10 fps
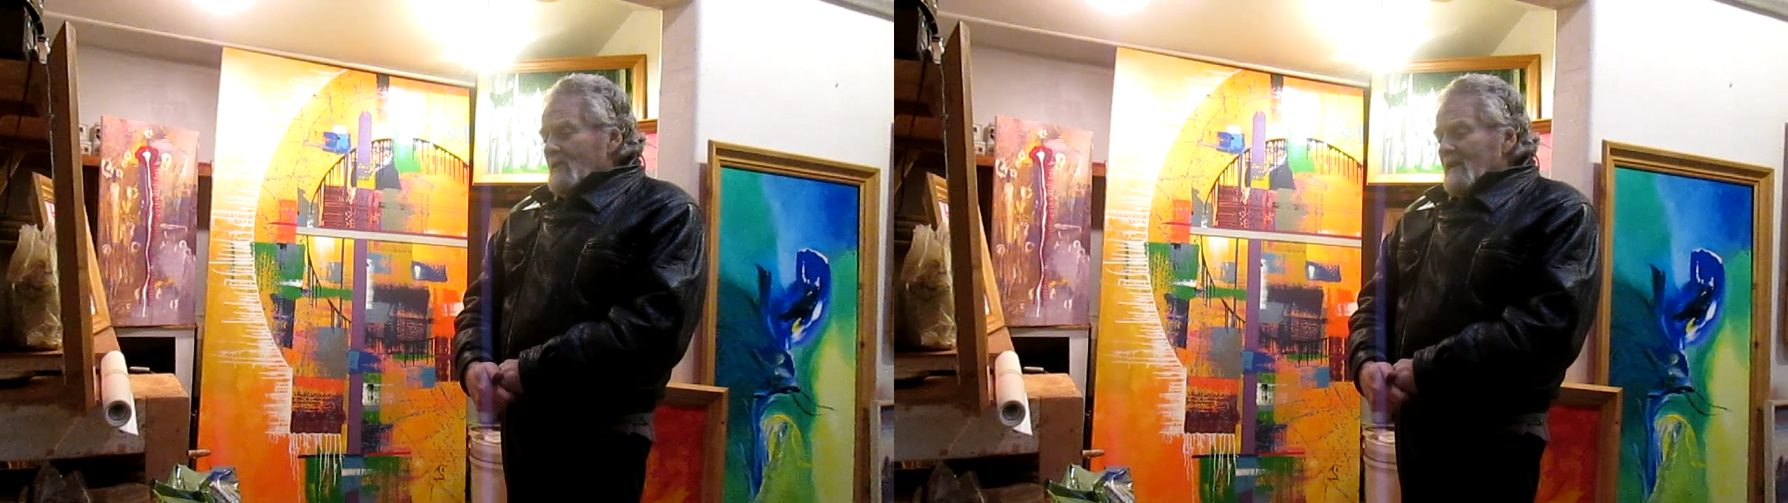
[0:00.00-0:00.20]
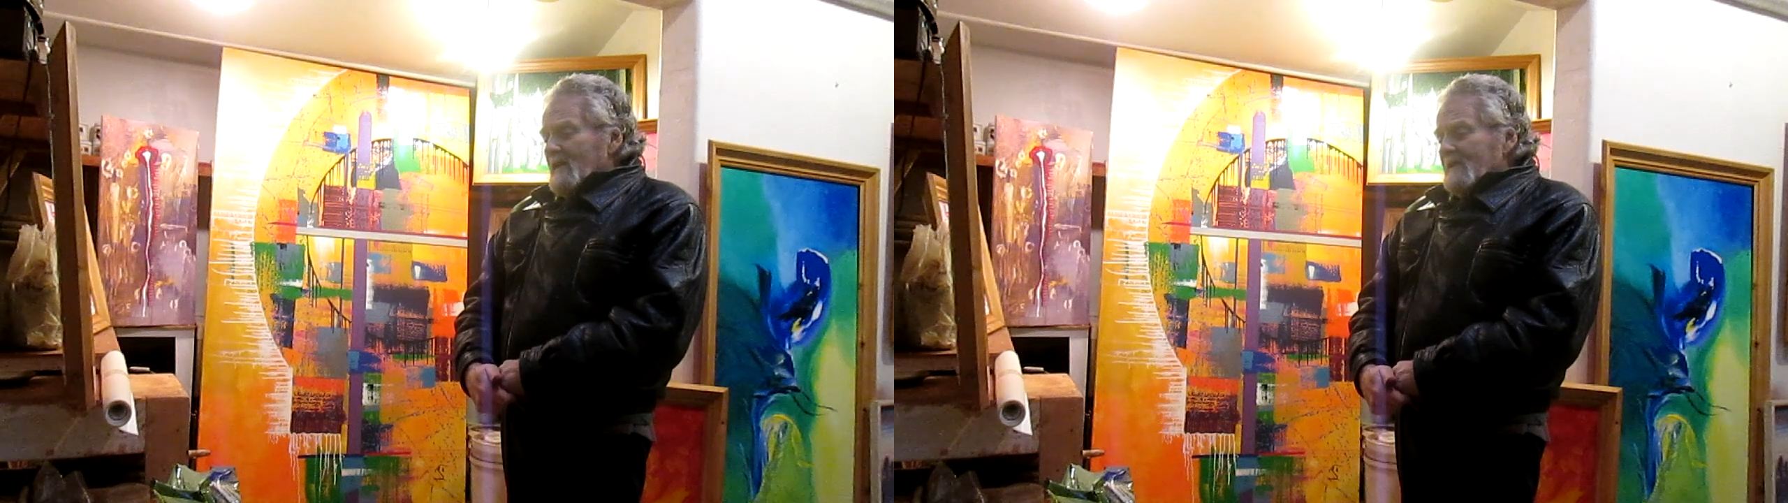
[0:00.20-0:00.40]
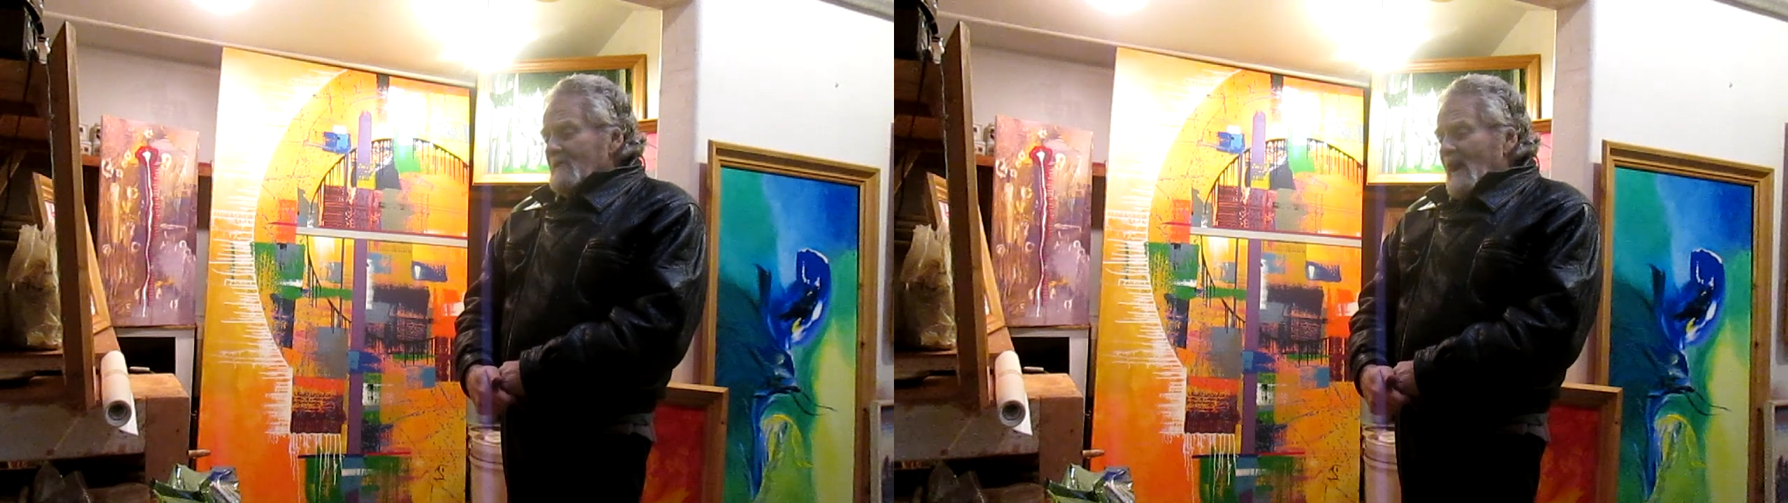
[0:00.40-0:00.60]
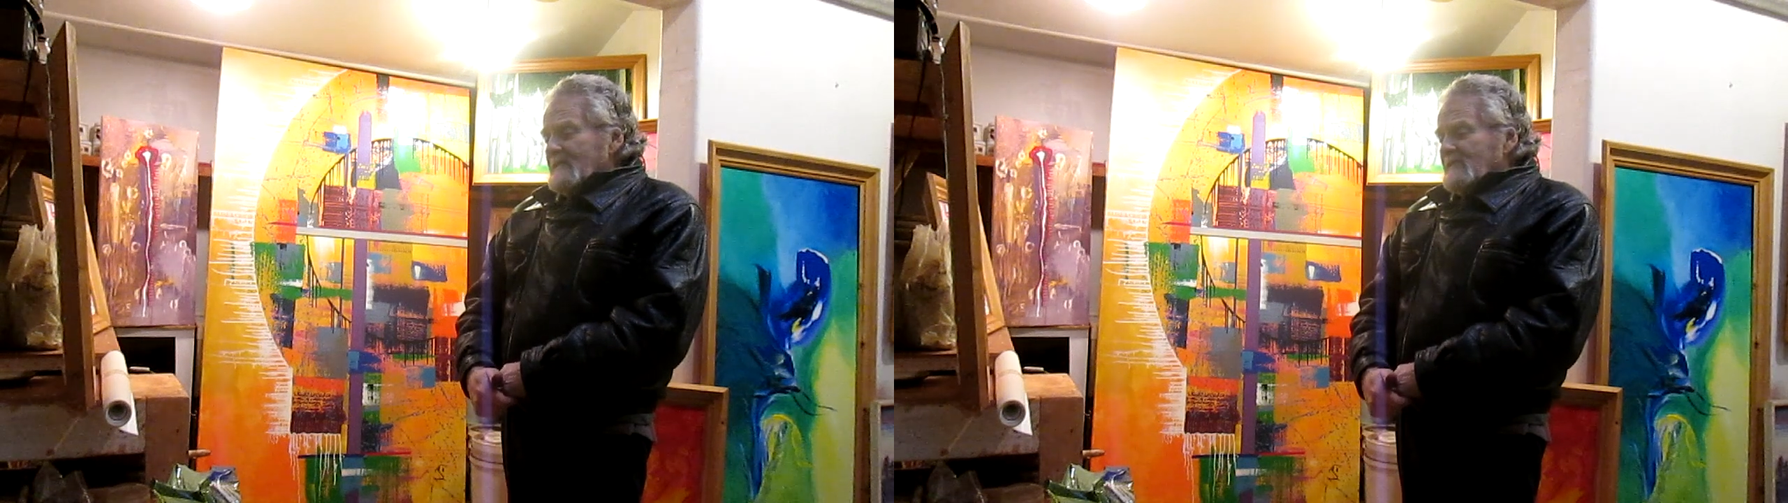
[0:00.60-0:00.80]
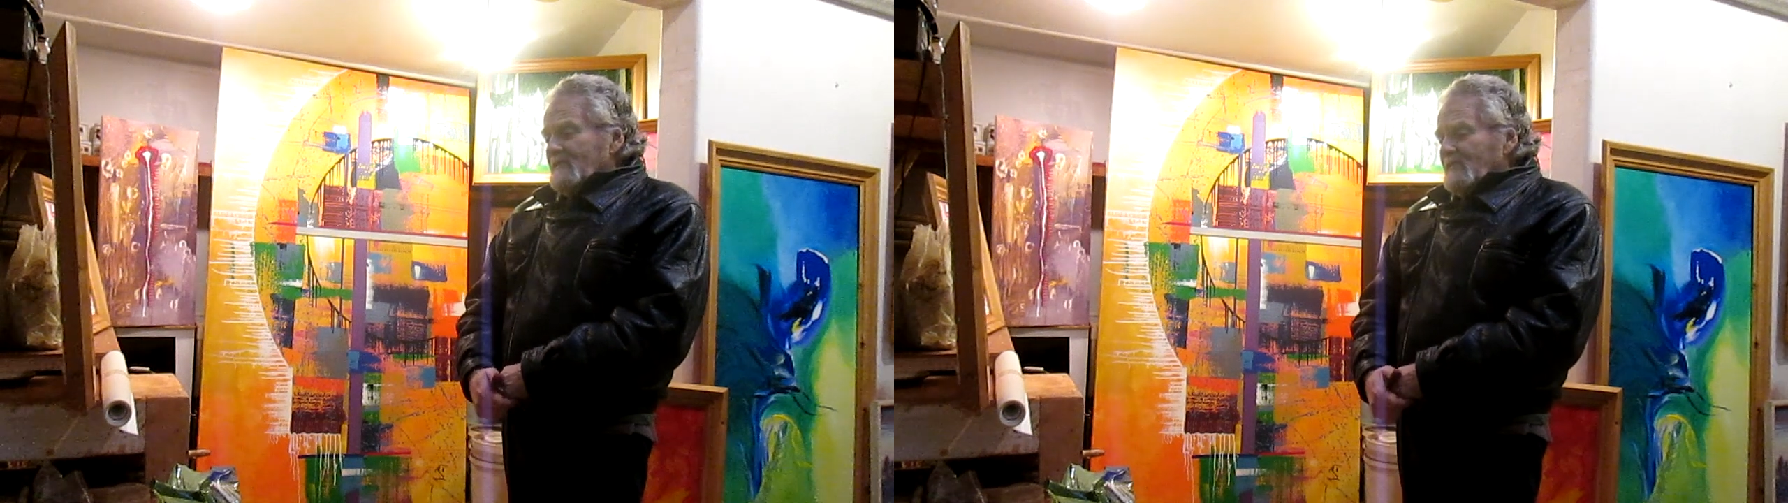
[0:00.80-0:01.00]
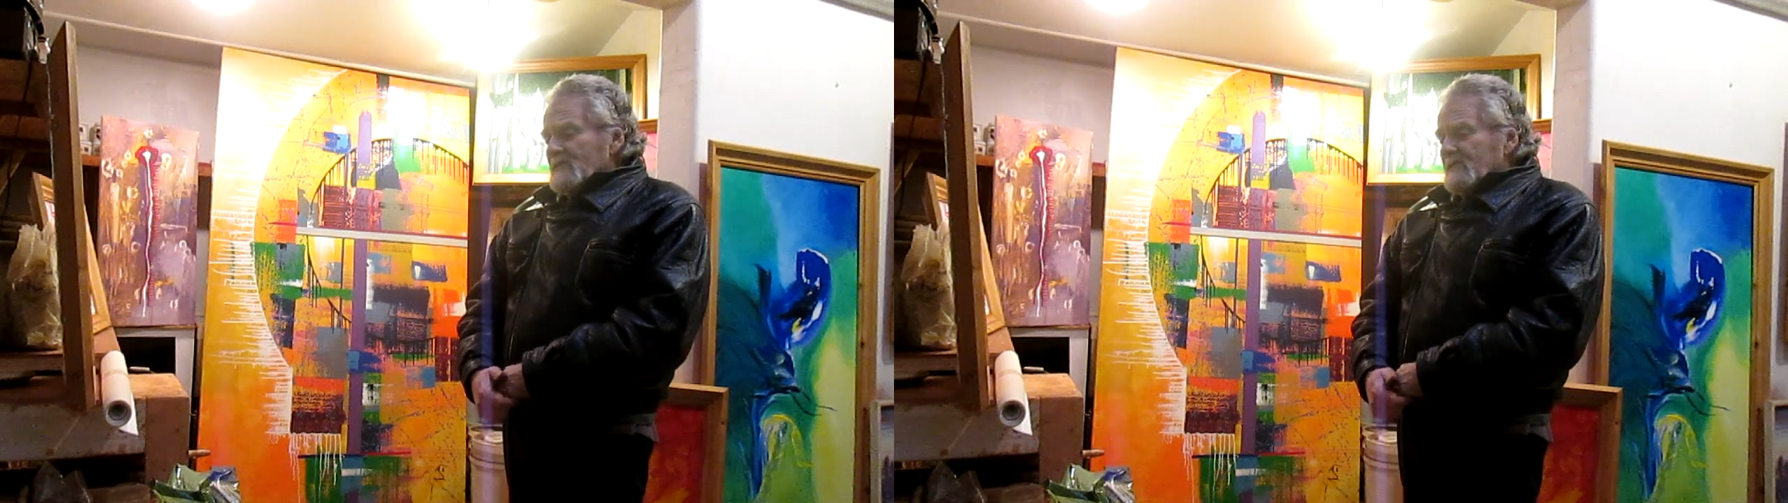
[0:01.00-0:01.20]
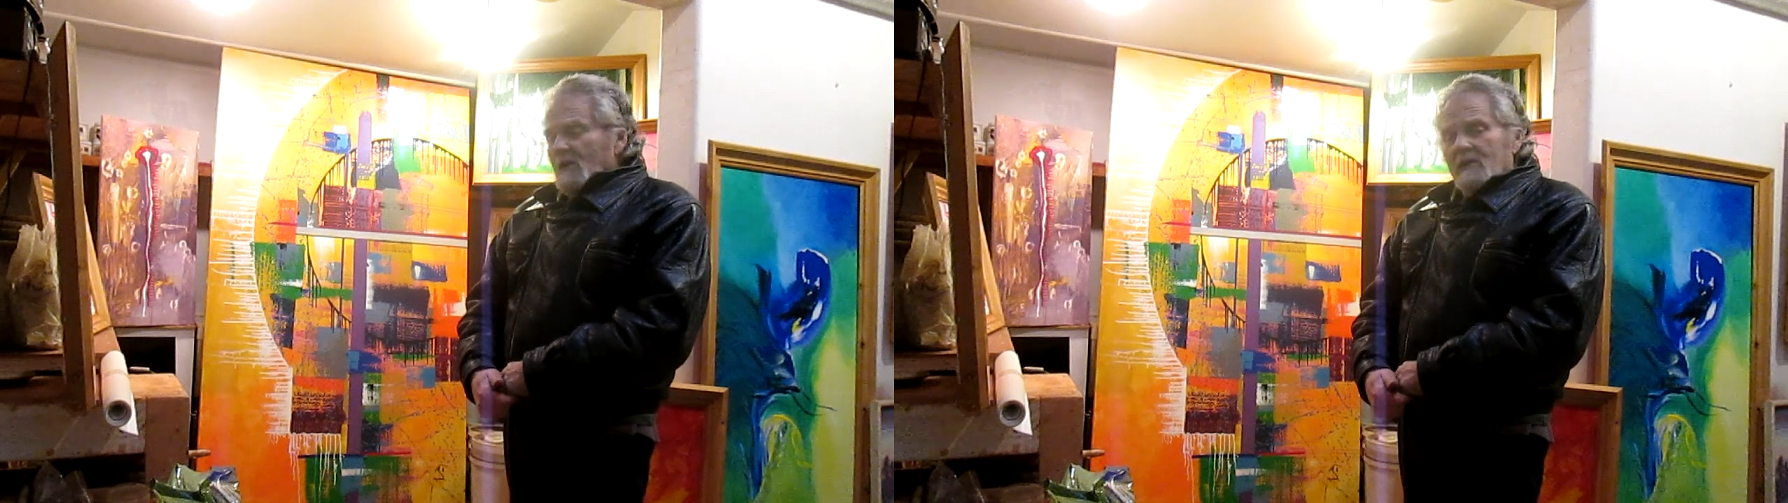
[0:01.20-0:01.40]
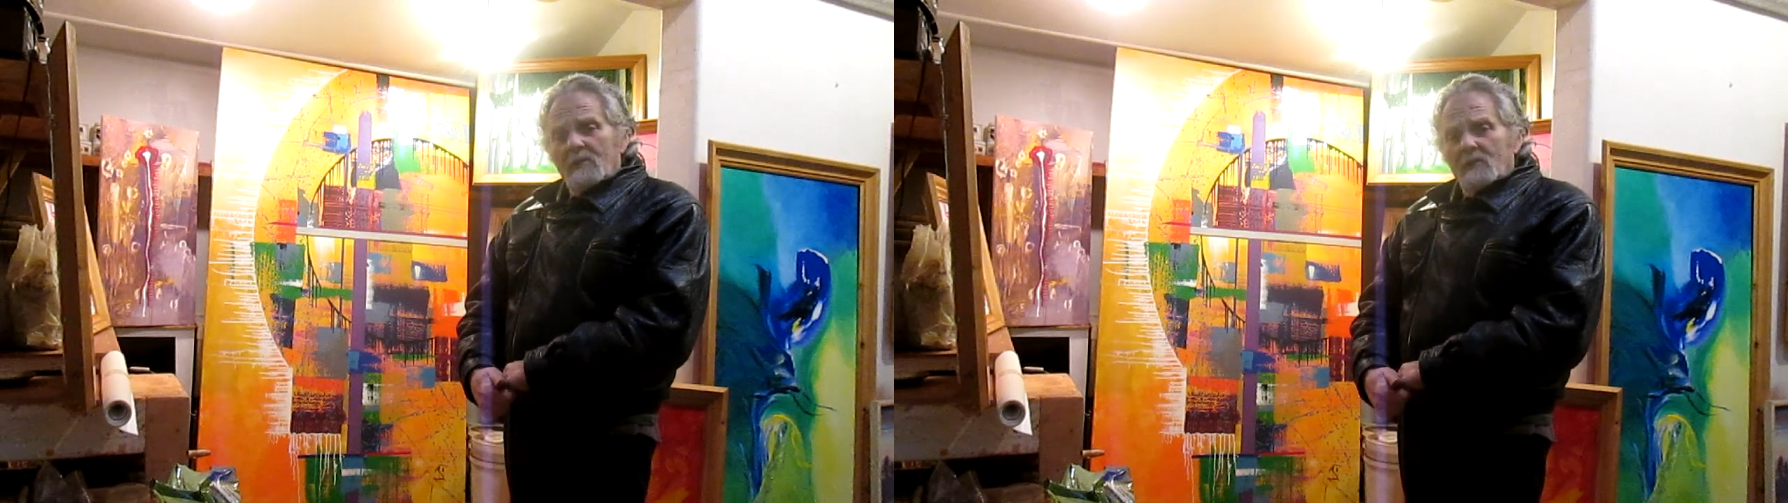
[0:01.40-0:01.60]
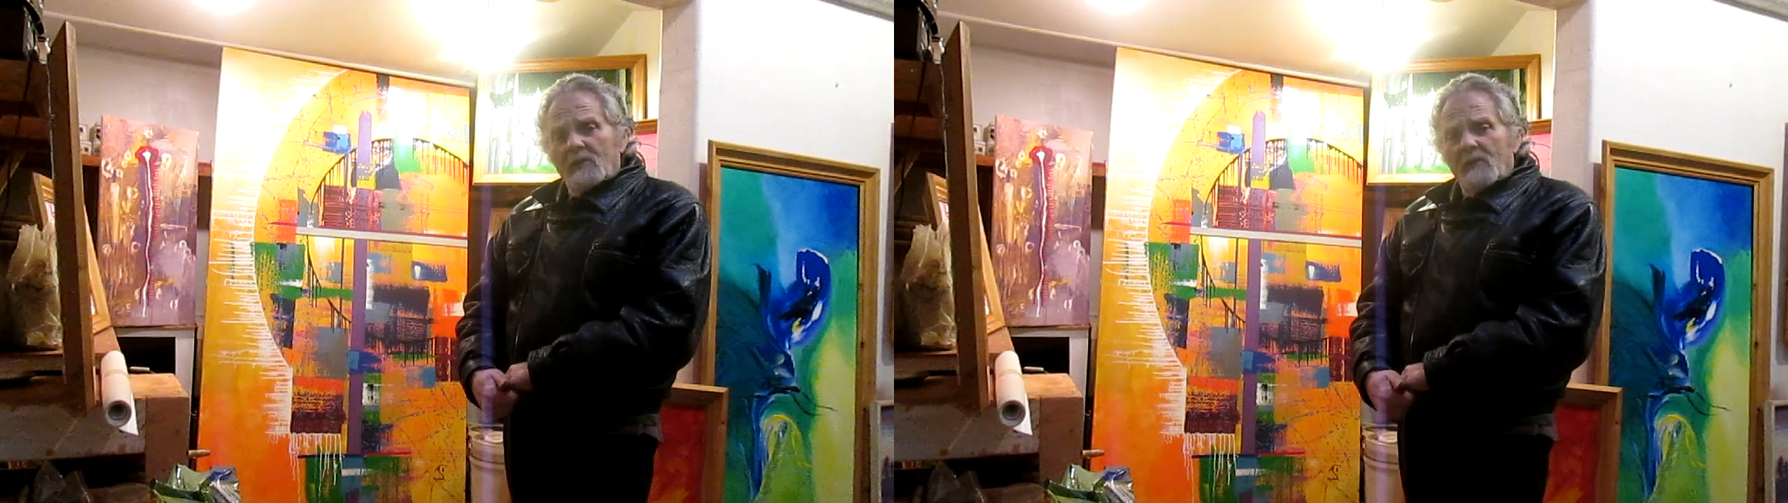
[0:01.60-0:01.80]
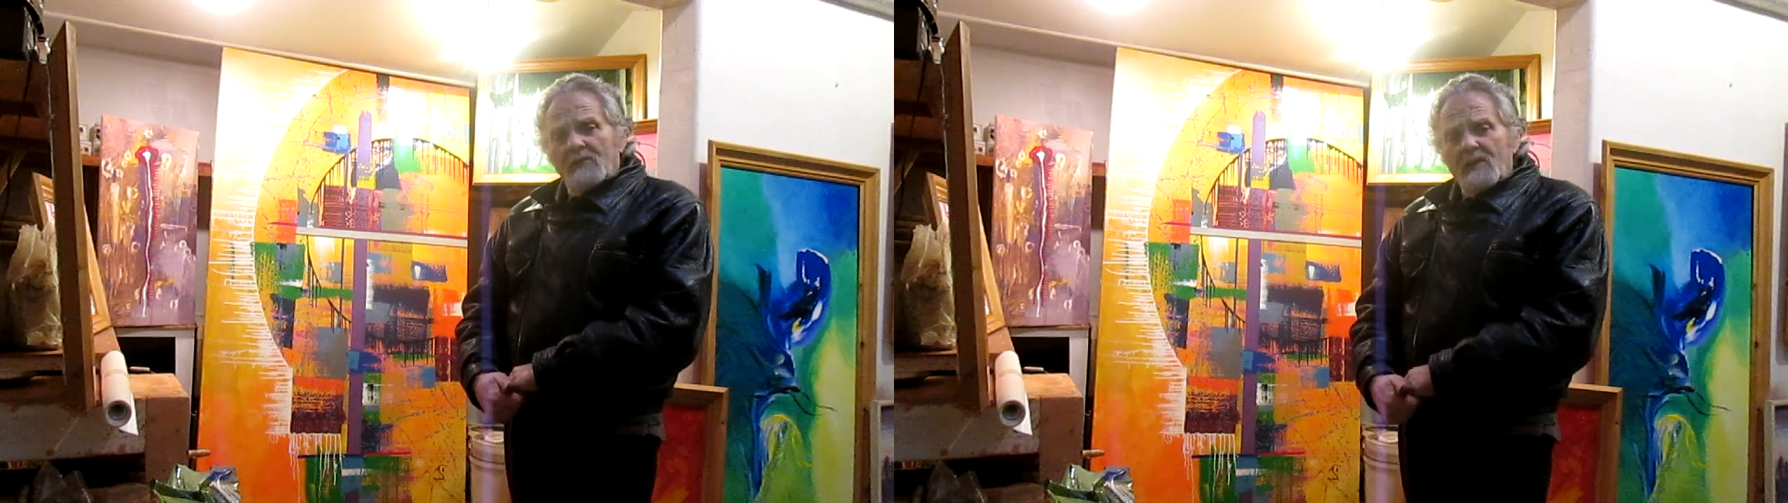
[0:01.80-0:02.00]
I, I first started going
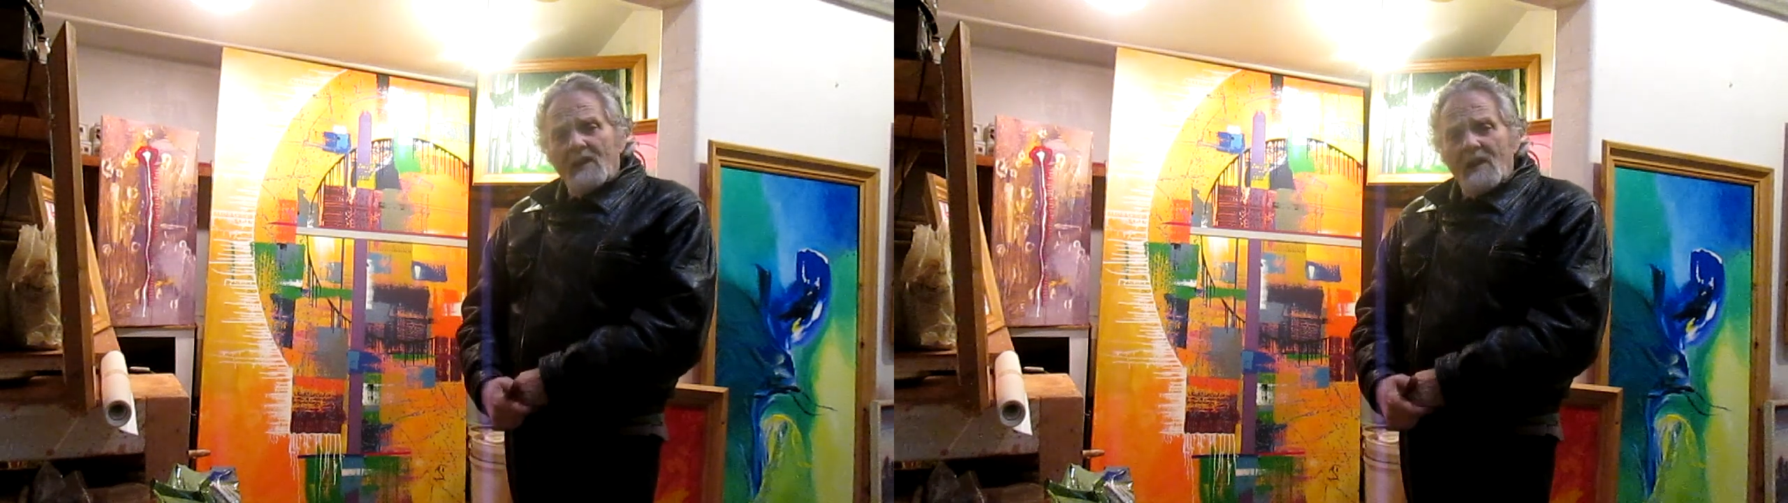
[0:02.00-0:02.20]
over there.